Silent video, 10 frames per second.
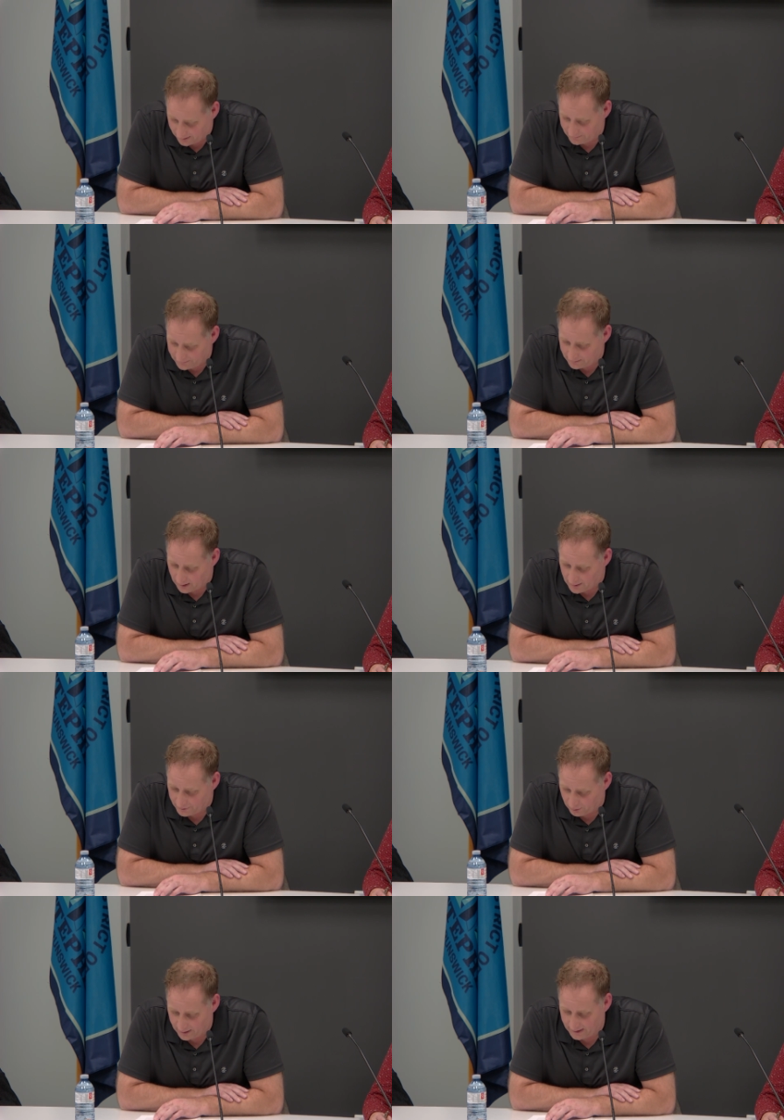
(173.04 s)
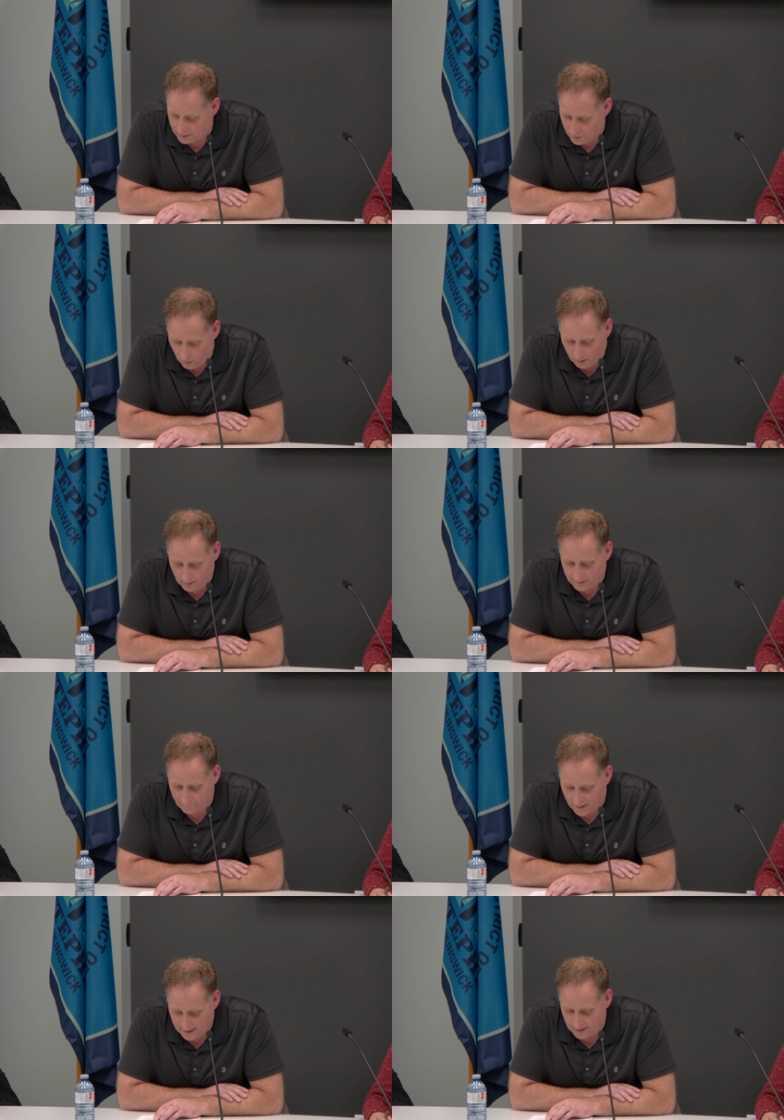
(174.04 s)
authority nor the
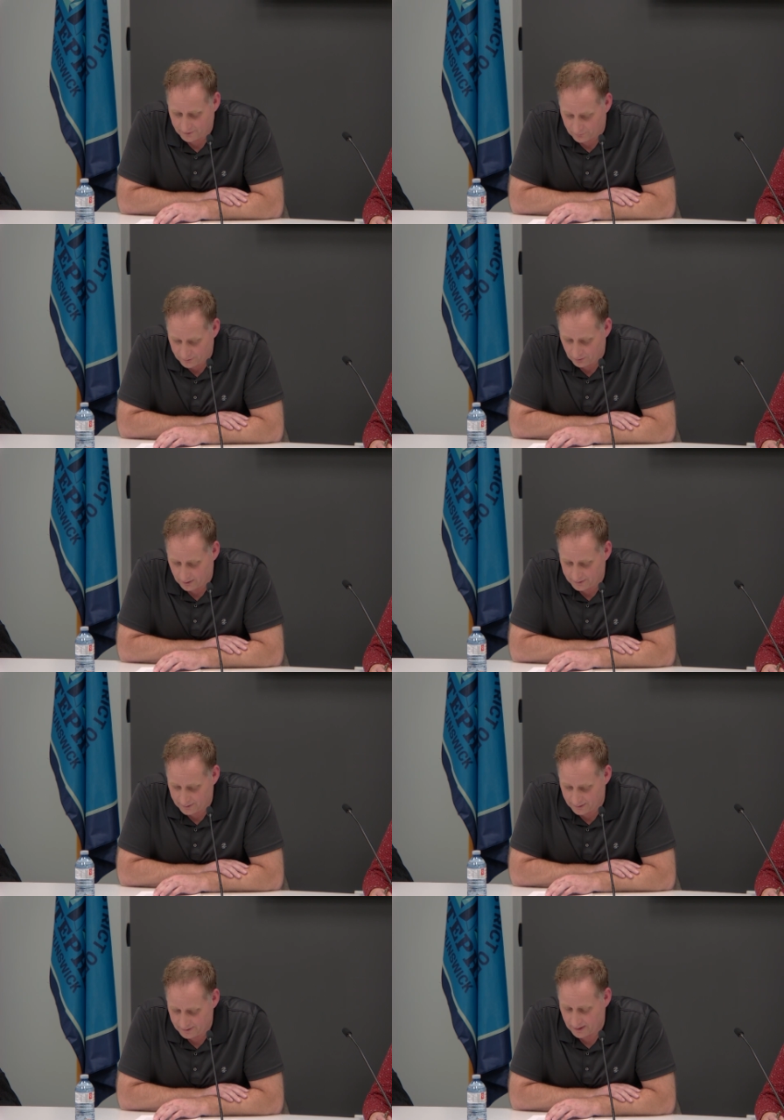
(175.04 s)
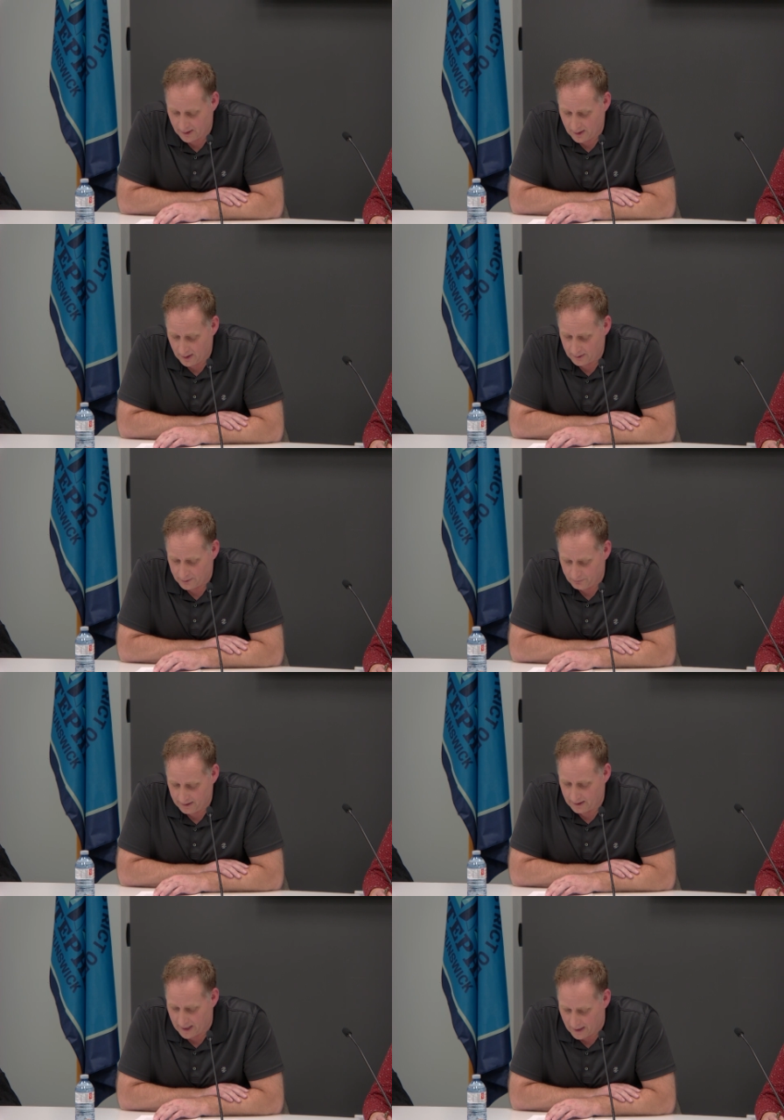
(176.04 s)
financial resources to be
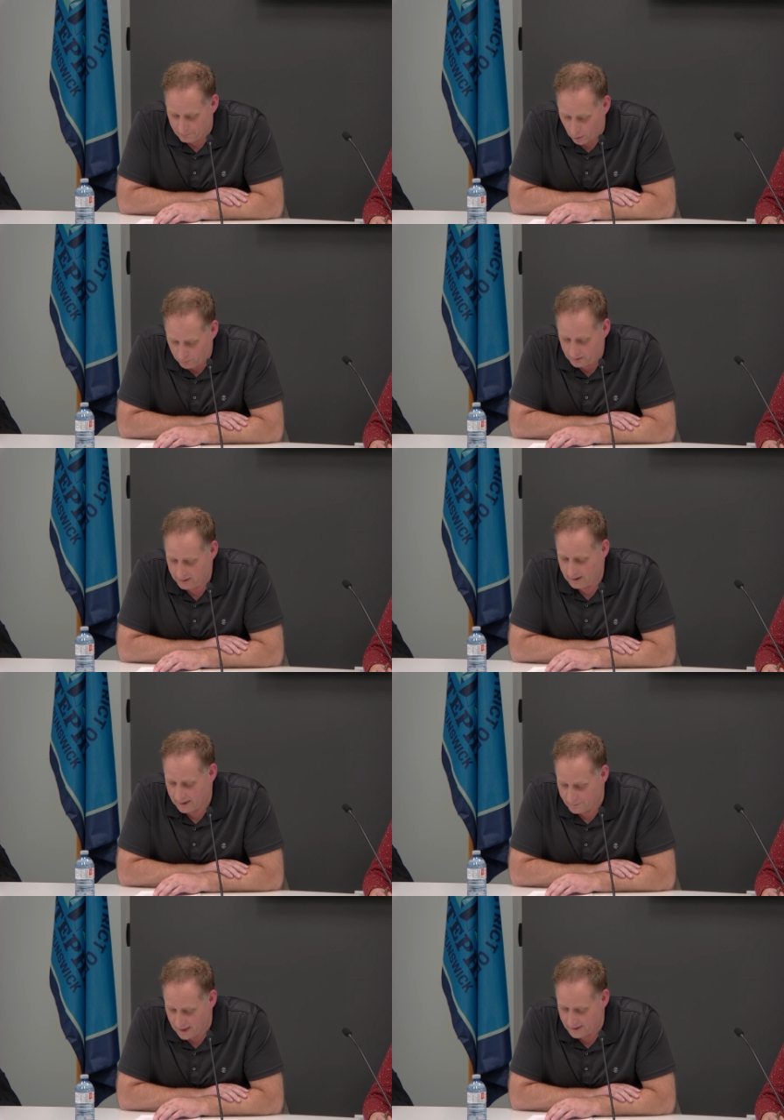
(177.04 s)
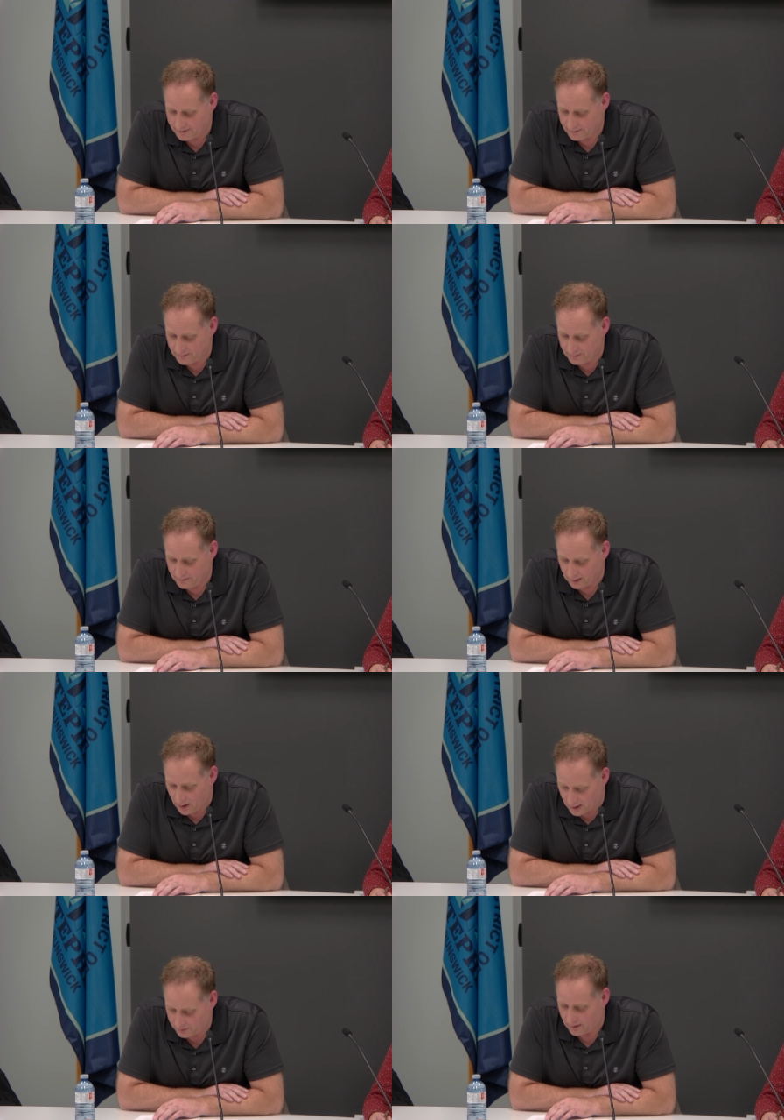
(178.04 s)
appropriately addressed the
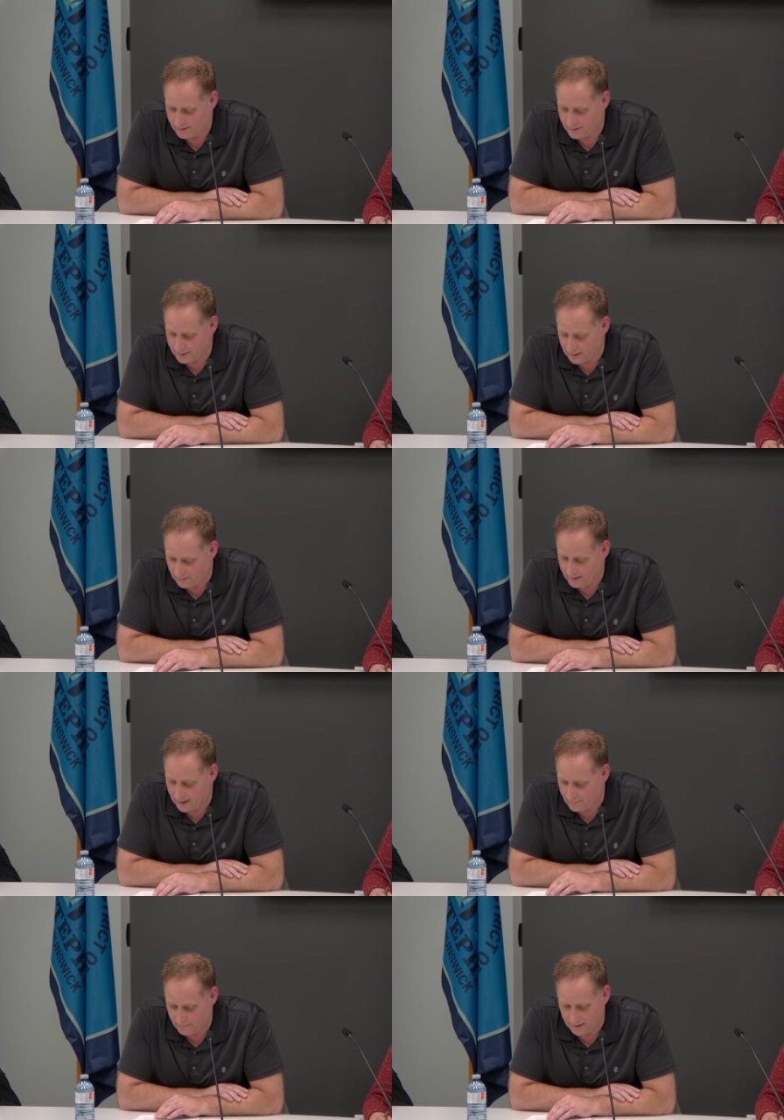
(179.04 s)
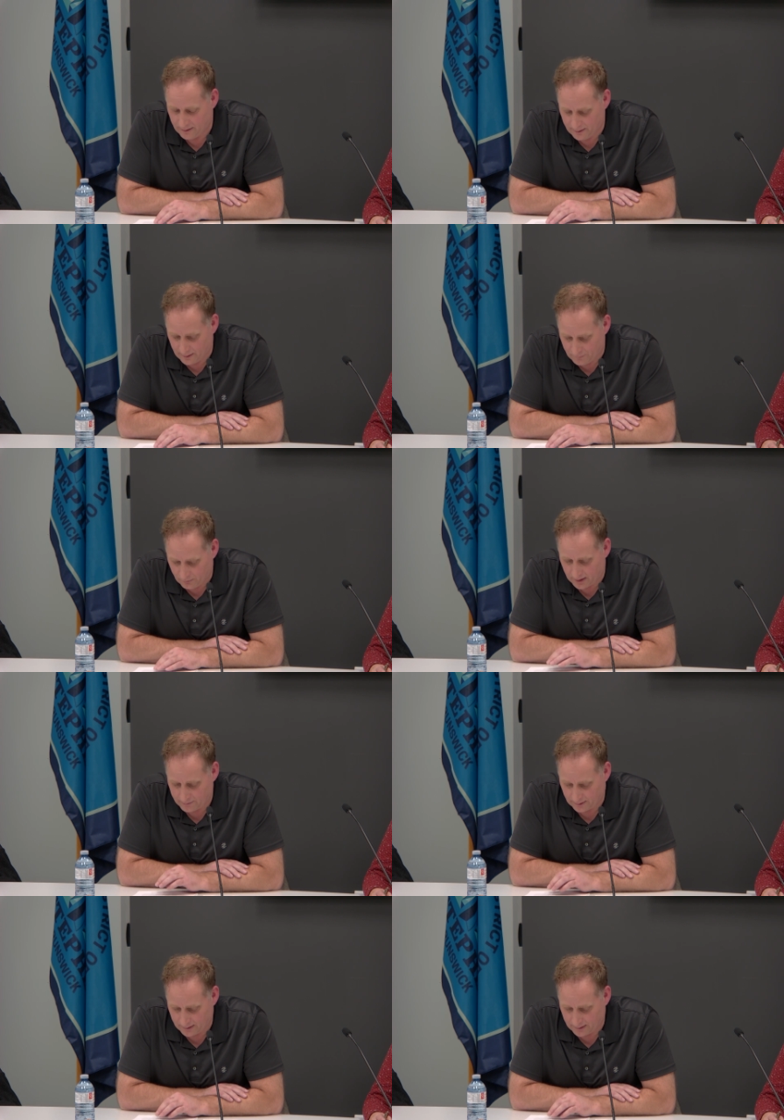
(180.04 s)
consequences of the government of New Brunswick